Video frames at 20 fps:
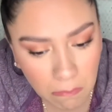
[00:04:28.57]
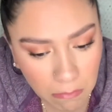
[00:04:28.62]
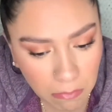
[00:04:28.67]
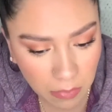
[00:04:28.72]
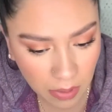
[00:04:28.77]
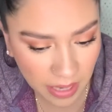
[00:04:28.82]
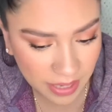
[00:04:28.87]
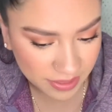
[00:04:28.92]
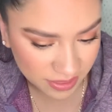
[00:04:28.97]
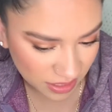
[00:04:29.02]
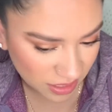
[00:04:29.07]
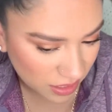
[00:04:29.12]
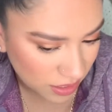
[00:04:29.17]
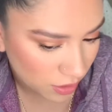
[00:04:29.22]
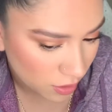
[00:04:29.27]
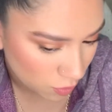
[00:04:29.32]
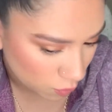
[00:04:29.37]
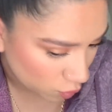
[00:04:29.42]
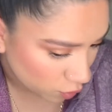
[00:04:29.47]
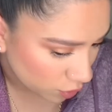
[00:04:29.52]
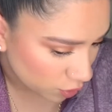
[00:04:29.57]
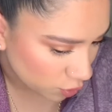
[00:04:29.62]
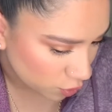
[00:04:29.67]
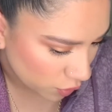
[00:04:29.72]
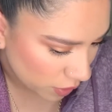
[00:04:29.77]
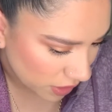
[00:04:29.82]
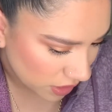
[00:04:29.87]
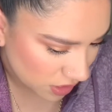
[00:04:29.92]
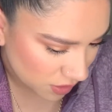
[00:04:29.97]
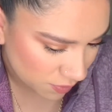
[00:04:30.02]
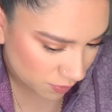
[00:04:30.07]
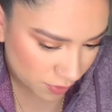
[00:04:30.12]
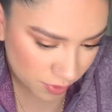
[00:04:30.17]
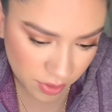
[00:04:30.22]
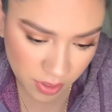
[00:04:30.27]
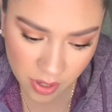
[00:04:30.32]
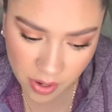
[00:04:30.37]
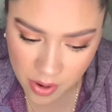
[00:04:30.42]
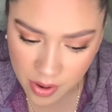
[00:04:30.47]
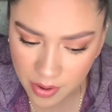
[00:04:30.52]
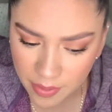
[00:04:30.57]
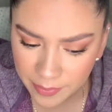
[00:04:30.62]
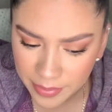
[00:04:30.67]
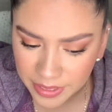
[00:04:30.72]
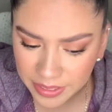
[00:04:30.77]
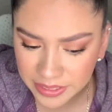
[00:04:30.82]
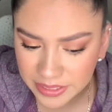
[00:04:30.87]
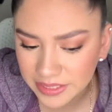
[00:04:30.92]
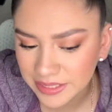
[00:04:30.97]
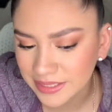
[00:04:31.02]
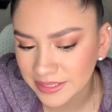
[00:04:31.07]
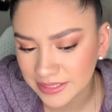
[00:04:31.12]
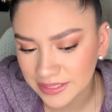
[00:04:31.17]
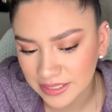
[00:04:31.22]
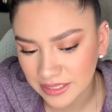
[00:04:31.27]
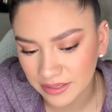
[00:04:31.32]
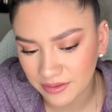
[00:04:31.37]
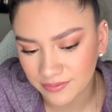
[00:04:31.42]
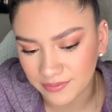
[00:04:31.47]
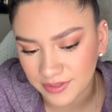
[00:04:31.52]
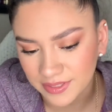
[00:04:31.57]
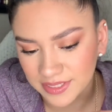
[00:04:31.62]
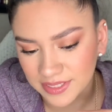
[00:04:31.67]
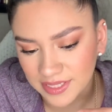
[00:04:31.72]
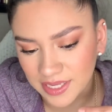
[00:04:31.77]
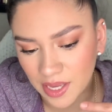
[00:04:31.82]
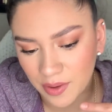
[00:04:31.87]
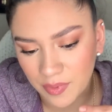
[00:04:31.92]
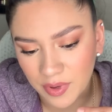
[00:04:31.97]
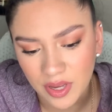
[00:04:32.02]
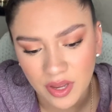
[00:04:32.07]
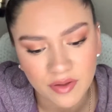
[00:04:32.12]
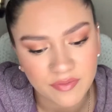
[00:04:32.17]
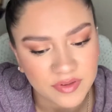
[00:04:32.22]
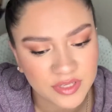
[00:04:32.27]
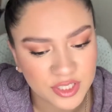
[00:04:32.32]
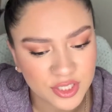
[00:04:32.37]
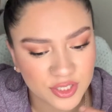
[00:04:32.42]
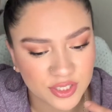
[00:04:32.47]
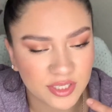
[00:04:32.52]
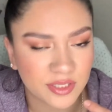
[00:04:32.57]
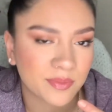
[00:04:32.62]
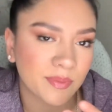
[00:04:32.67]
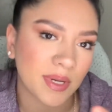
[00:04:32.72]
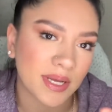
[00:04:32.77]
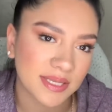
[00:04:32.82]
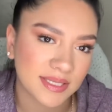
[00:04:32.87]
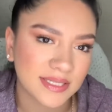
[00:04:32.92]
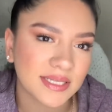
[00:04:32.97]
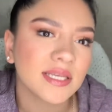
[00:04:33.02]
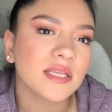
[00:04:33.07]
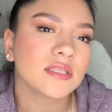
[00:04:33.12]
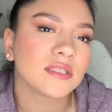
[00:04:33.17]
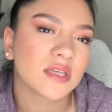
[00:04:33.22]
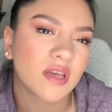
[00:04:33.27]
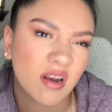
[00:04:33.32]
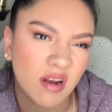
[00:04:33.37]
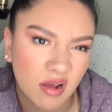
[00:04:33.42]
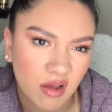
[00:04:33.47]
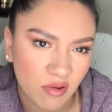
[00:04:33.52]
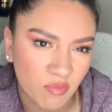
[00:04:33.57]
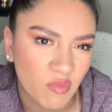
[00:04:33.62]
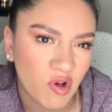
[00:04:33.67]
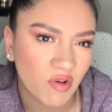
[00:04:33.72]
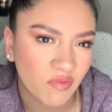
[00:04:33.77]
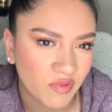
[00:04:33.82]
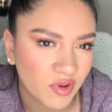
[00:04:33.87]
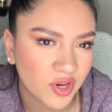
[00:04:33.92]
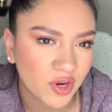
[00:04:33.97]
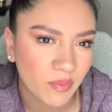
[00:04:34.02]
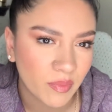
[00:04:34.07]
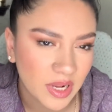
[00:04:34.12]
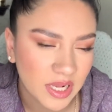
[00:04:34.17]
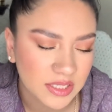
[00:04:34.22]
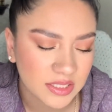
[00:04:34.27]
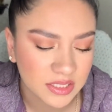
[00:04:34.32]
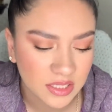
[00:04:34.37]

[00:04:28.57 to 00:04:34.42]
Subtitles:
I think it would transfer because if it's coming off in certain spots, it's gonna come off on your mask.